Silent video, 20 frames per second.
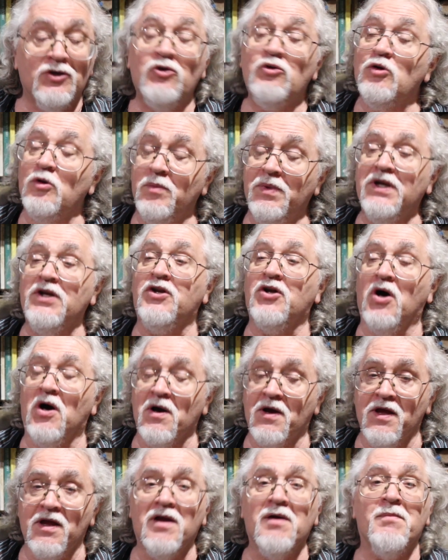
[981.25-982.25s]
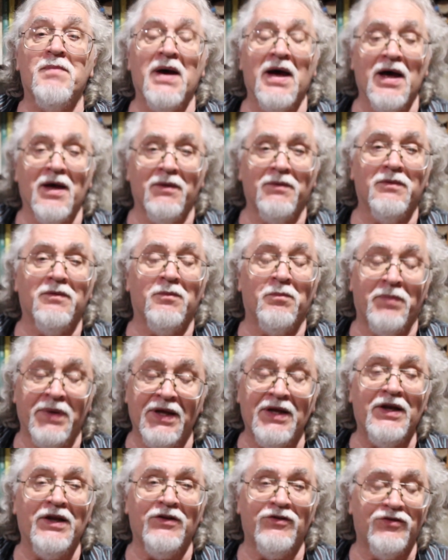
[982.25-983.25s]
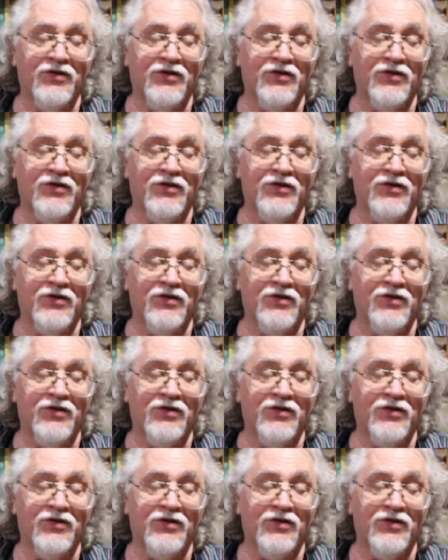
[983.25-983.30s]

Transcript: we'll be talking about beating